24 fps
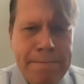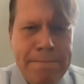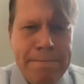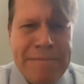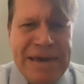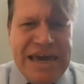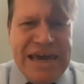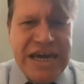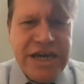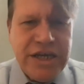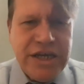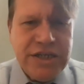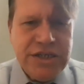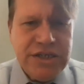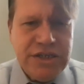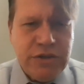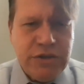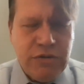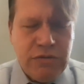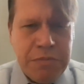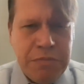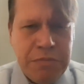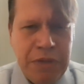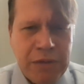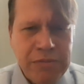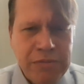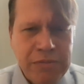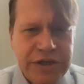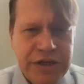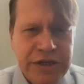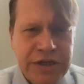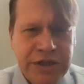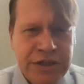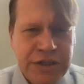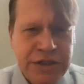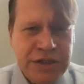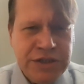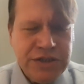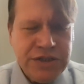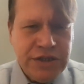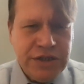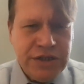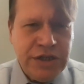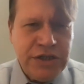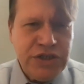makes the Republicans